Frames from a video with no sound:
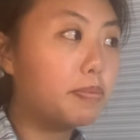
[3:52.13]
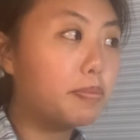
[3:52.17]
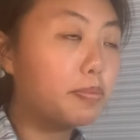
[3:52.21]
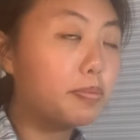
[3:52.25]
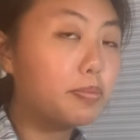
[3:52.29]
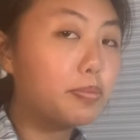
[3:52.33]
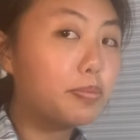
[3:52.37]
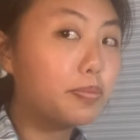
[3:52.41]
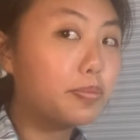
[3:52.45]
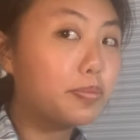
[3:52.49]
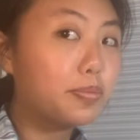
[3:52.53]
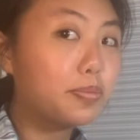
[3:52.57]

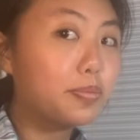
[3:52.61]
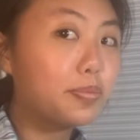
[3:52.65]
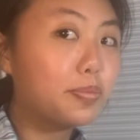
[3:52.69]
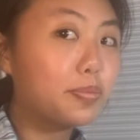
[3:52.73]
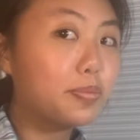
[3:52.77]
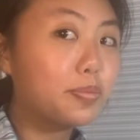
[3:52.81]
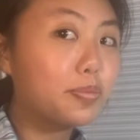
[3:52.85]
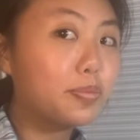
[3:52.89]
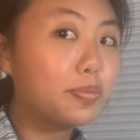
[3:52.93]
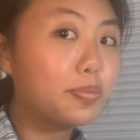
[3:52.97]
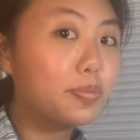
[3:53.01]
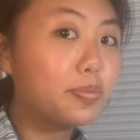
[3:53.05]

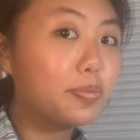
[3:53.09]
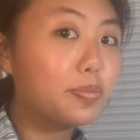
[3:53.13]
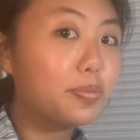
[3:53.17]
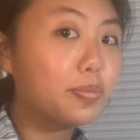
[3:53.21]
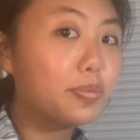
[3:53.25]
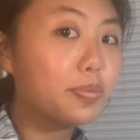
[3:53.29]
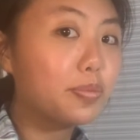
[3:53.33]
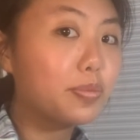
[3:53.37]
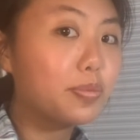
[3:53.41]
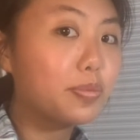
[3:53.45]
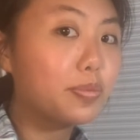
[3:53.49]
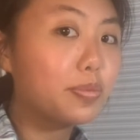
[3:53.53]

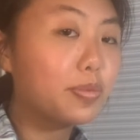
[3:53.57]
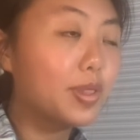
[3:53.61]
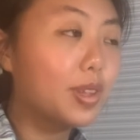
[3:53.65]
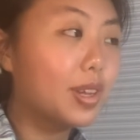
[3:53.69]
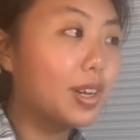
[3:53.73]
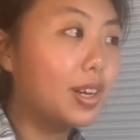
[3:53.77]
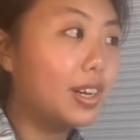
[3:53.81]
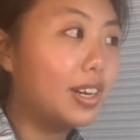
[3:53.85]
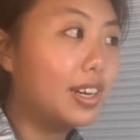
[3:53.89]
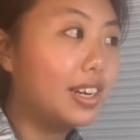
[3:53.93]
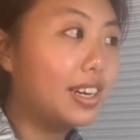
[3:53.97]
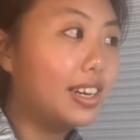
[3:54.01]

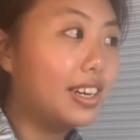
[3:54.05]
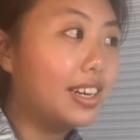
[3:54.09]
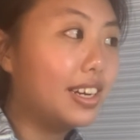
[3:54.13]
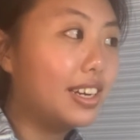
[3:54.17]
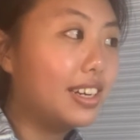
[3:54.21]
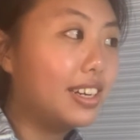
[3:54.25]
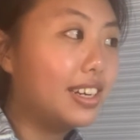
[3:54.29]
No one is speaking in this clip.